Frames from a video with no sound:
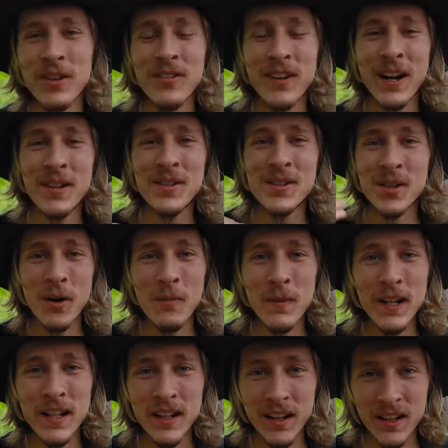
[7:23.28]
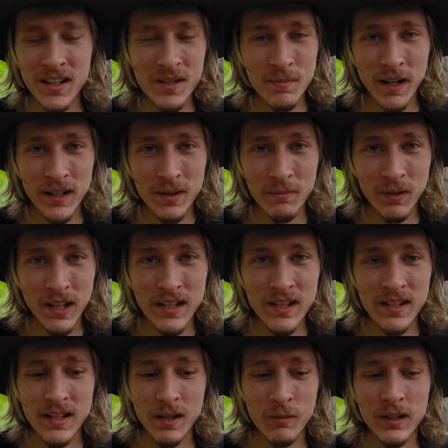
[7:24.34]
We found so many unexpected
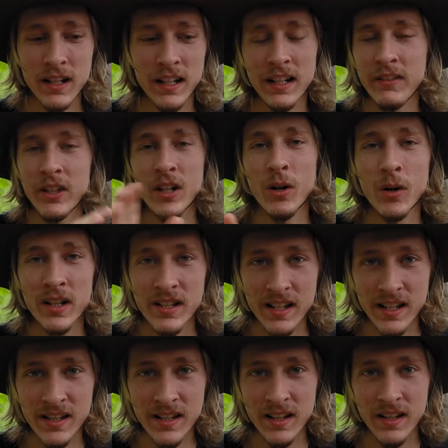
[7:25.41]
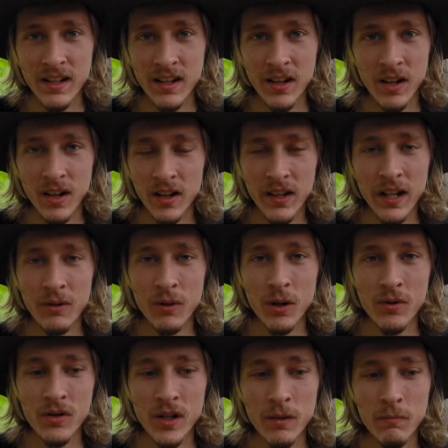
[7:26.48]
places that we didn't even know existed on that
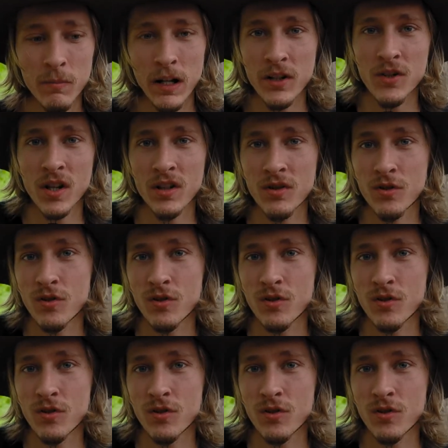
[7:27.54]
road trip by just